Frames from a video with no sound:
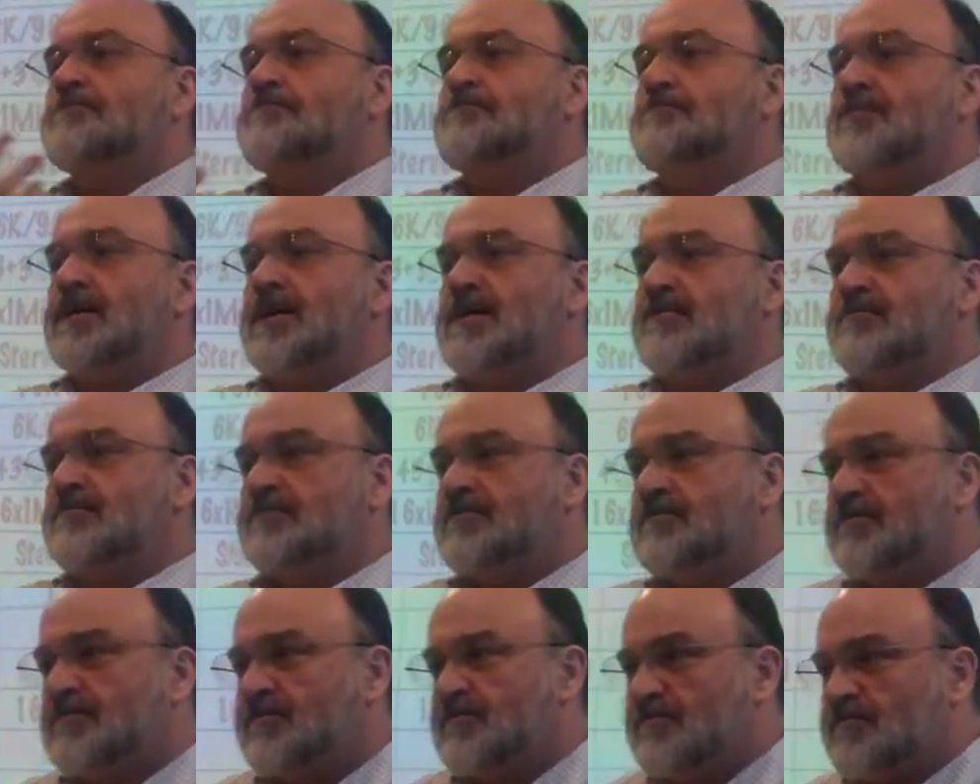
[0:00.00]
but
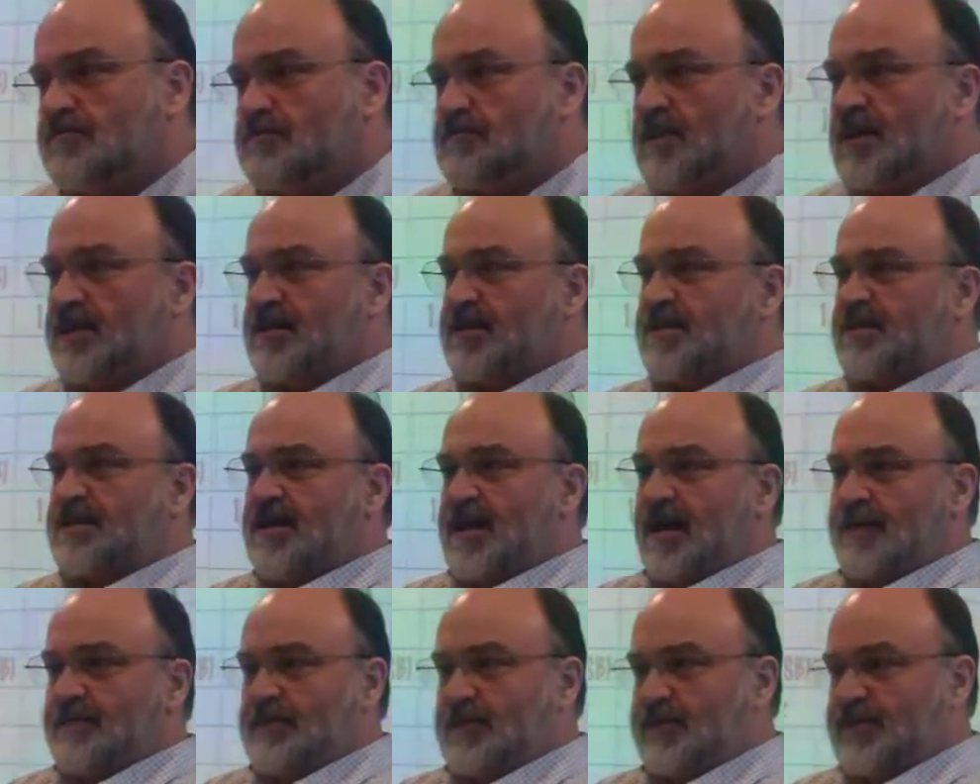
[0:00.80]
by the
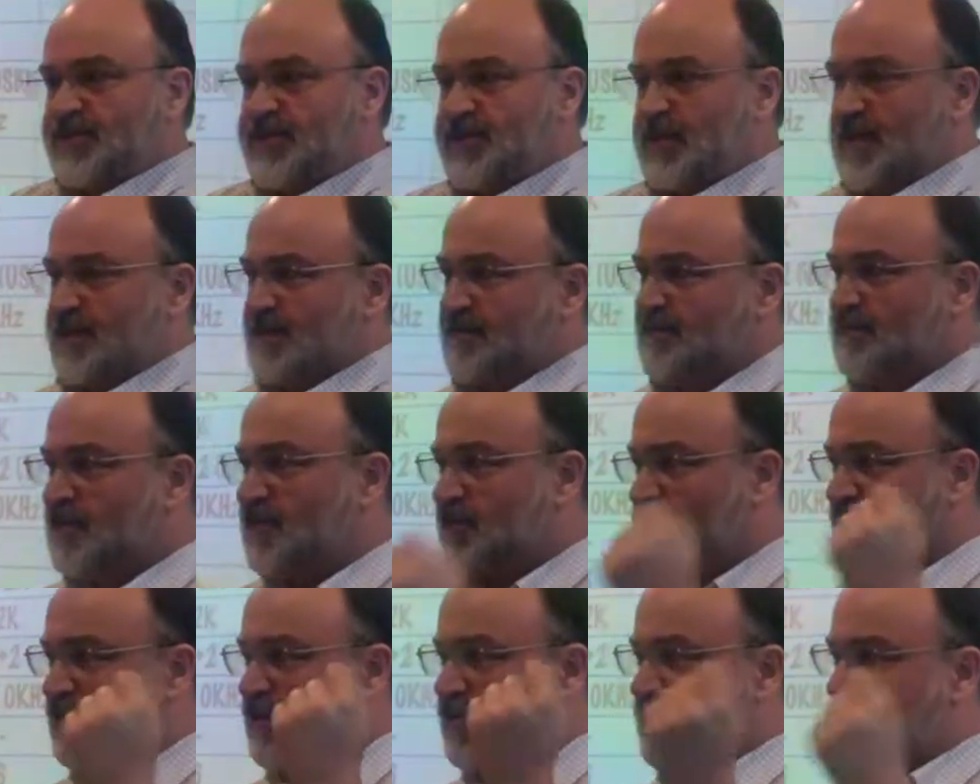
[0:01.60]
time you stick them
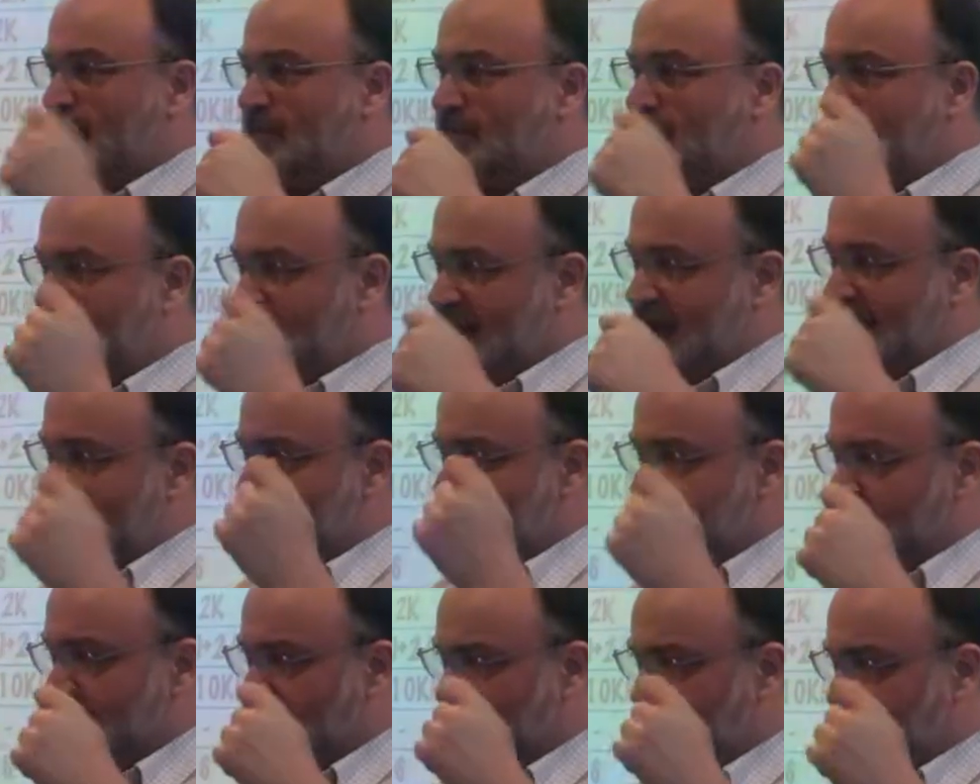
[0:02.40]
through crappy
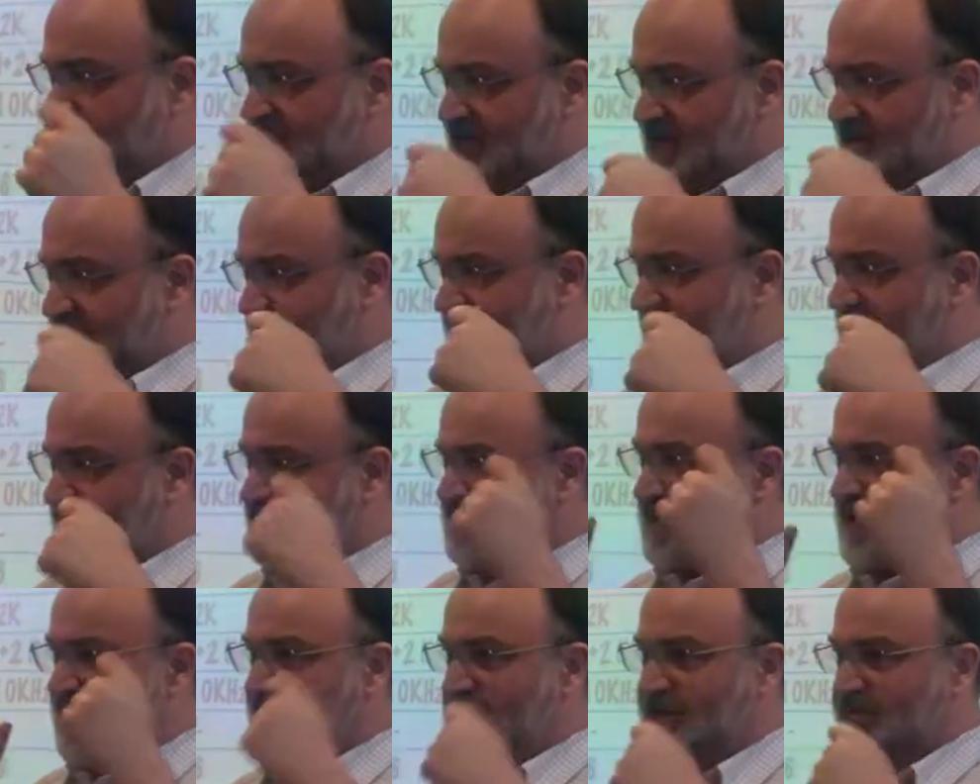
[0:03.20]
earbuds and an
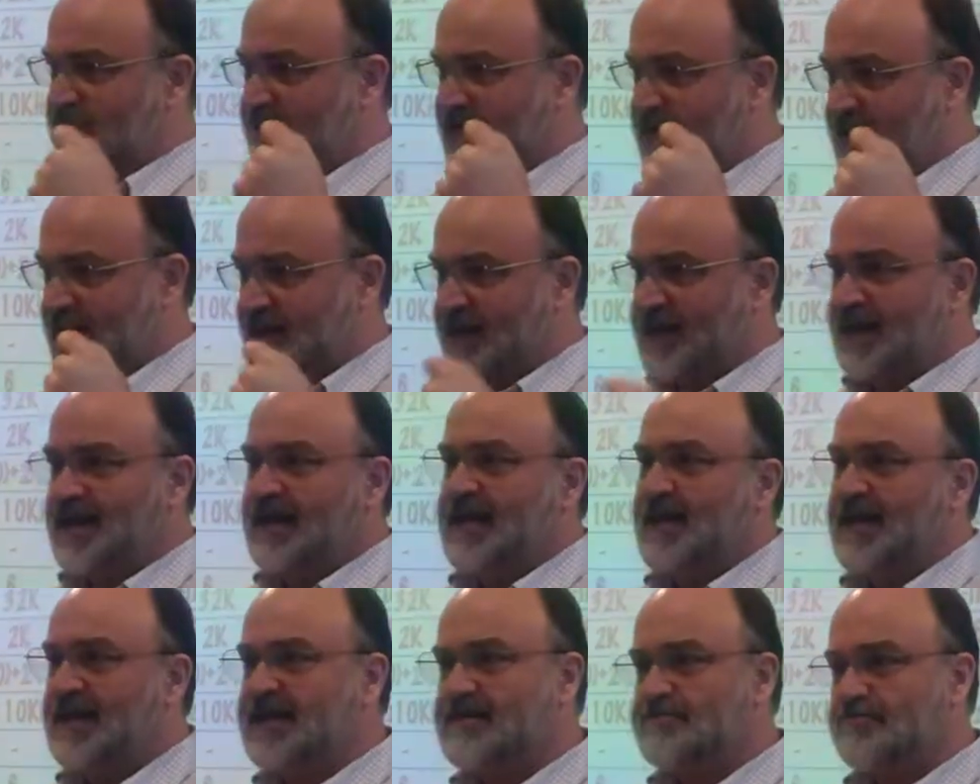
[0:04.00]
MP3,
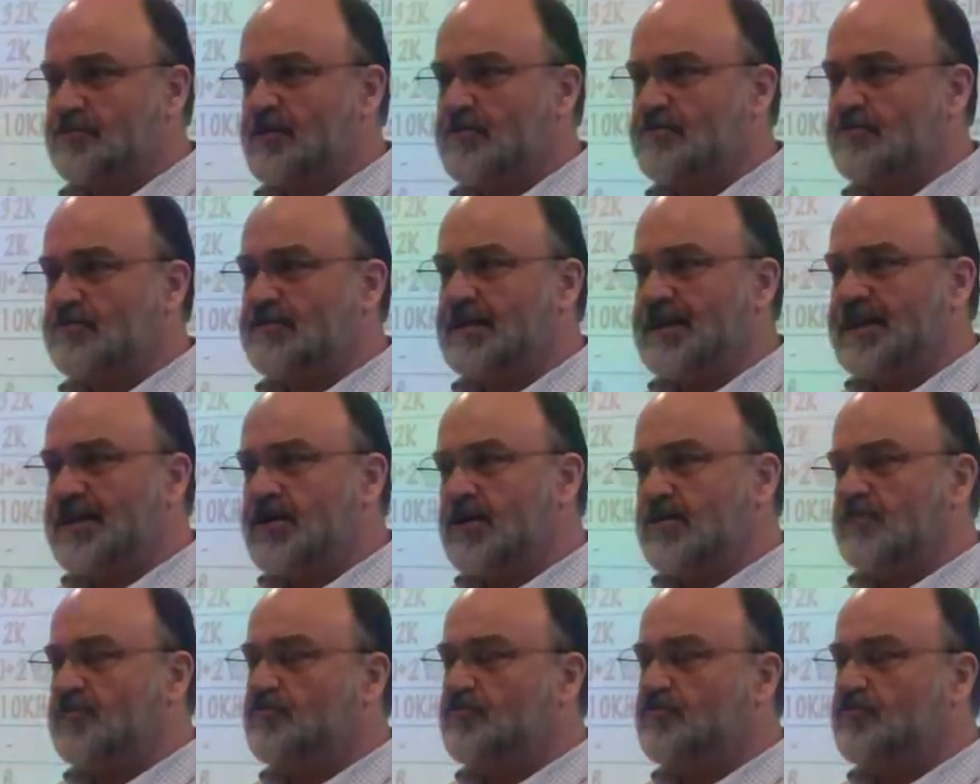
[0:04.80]
it's probably,